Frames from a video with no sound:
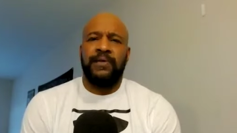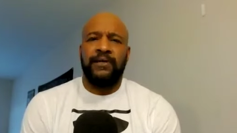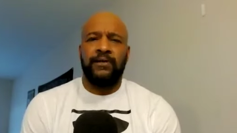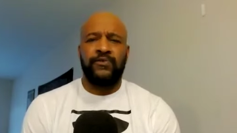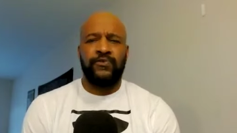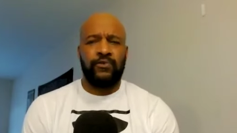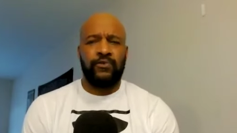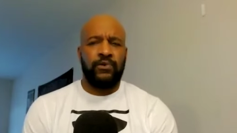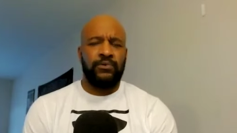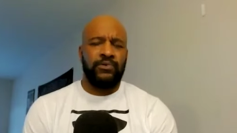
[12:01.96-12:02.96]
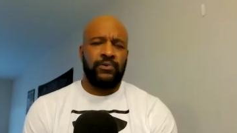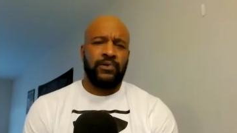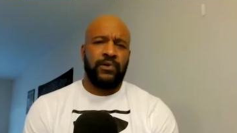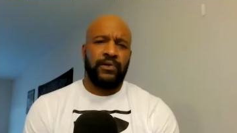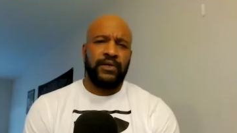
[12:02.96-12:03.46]
meals for him, doing
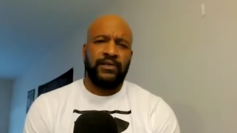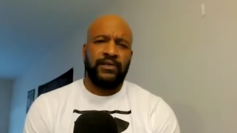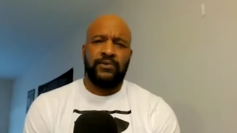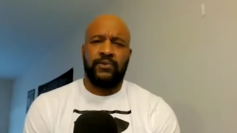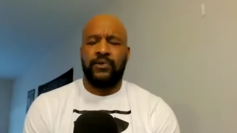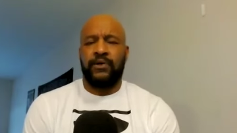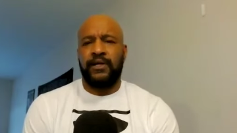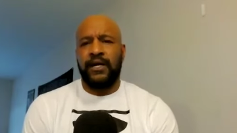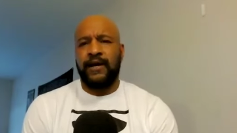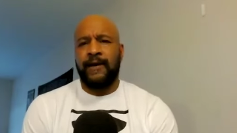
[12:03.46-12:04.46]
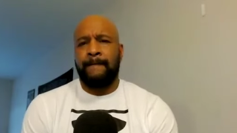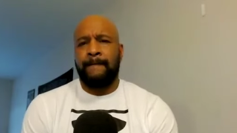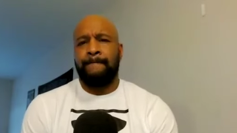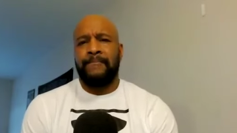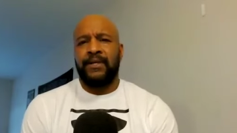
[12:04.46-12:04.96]
all this, doing all that.
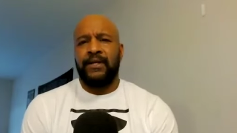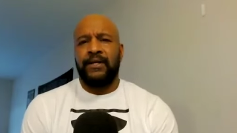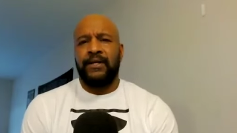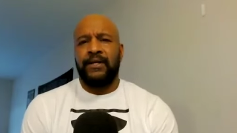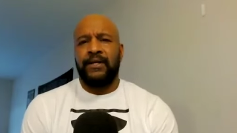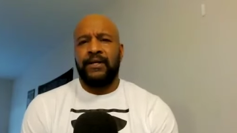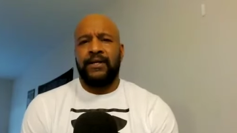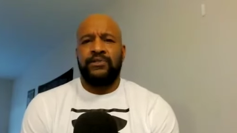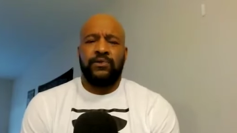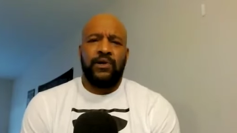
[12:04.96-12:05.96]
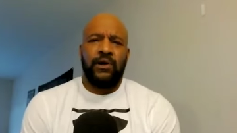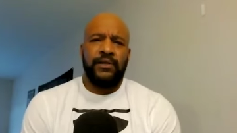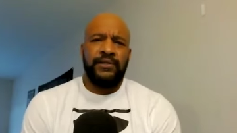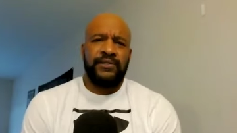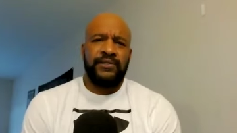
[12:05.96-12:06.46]
You know, she doing
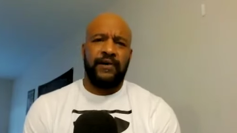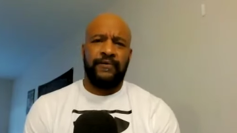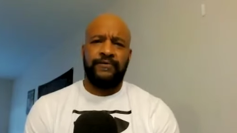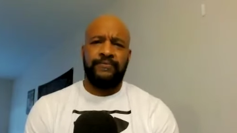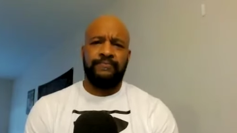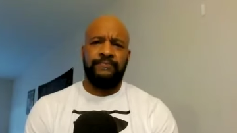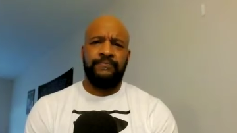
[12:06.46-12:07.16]
all this stuff.